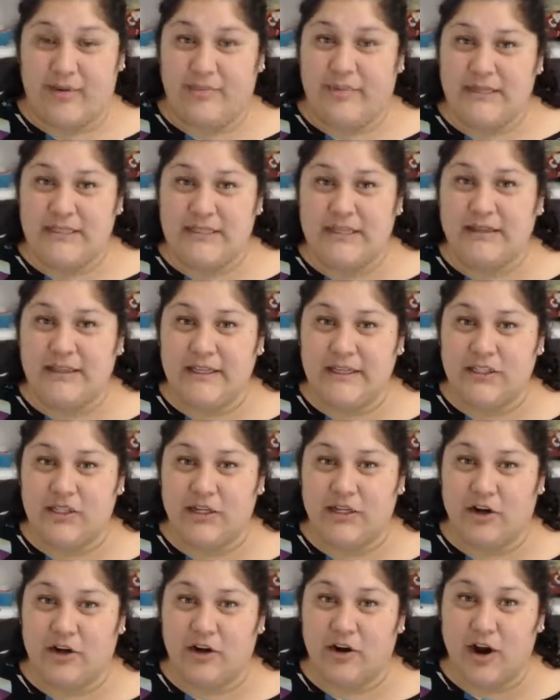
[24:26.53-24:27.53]
It basically
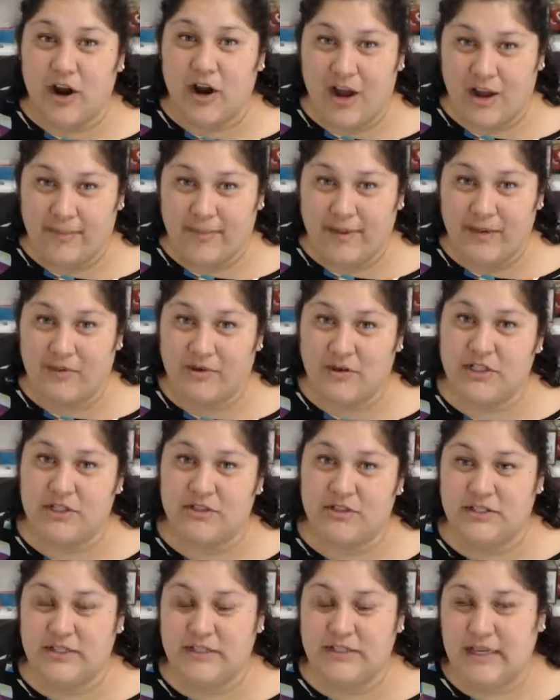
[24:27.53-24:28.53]
took her hobby where she
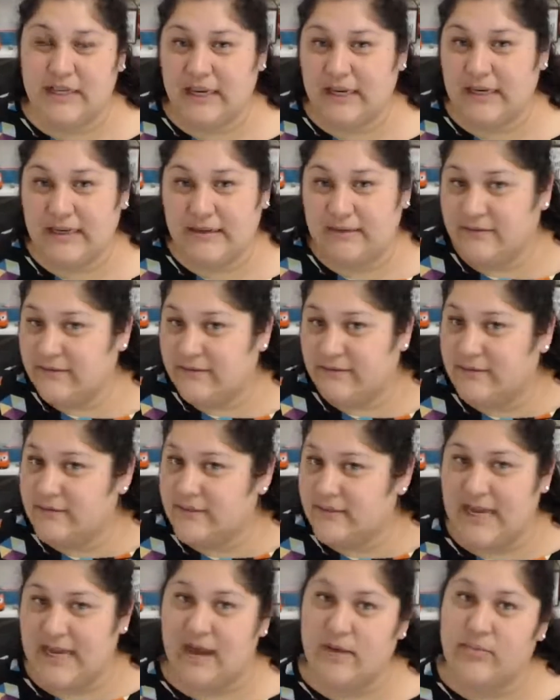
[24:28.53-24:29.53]
was just kind of
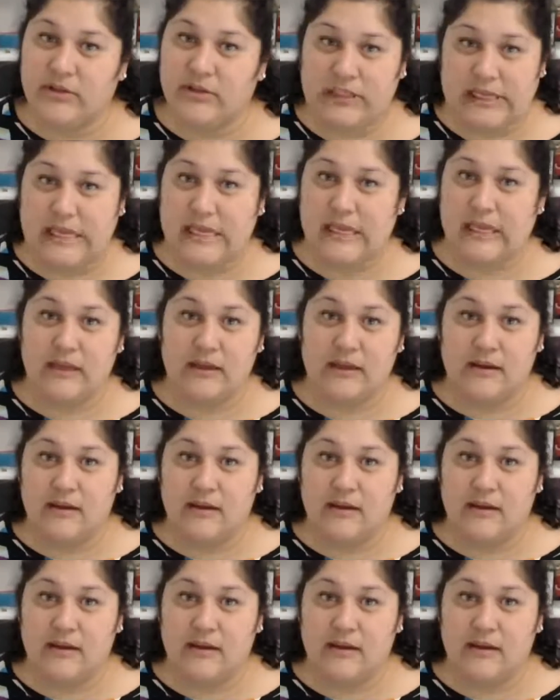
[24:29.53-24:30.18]
dabbling